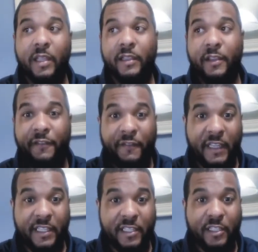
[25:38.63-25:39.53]
the
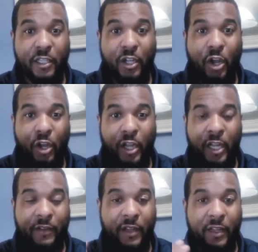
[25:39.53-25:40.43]
feast
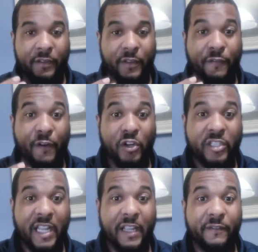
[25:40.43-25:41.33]
of the
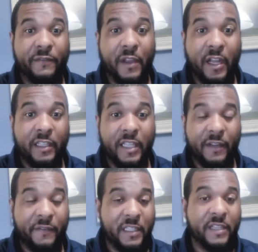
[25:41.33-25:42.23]
first day of the
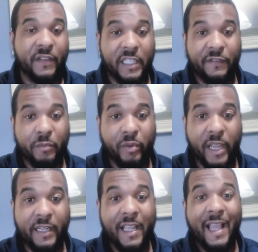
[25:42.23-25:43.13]
Feast of Unleavened
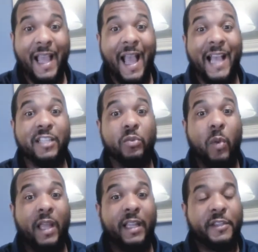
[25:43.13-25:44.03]
Bread, as
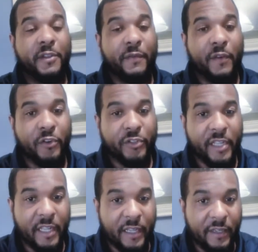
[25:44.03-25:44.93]
well as the first
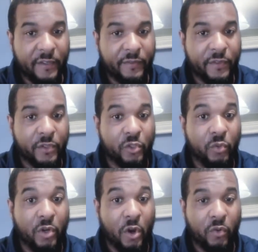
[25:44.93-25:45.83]
day of
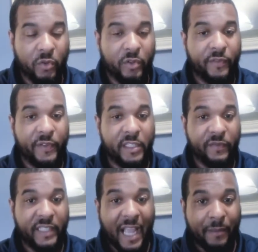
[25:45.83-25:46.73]
Sukkot, or the Feast
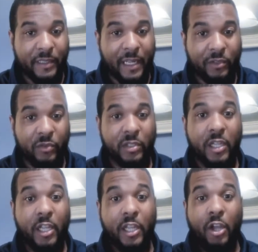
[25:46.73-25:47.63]
of Tabernacles,
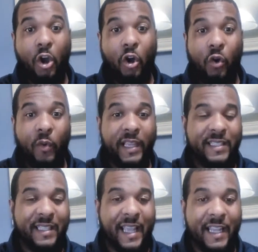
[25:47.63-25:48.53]

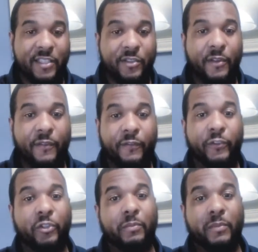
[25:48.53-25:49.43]
always lands on a
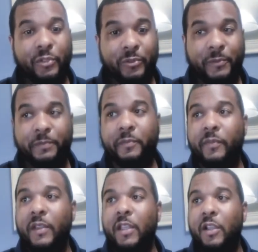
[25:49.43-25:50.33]
full moon.
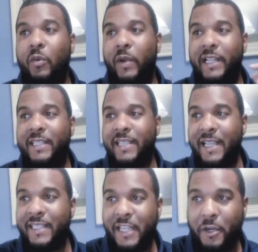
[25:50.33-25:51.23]
When it
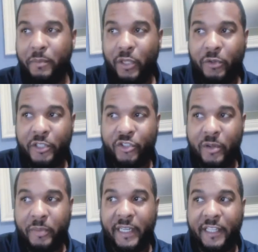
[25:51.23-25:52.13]
says here, blow the
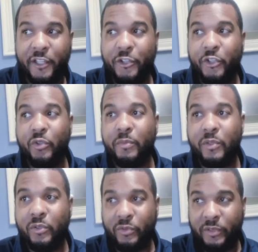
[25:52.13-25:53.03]
trumpet in the new
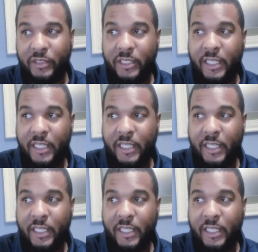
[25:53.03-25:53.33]
moon,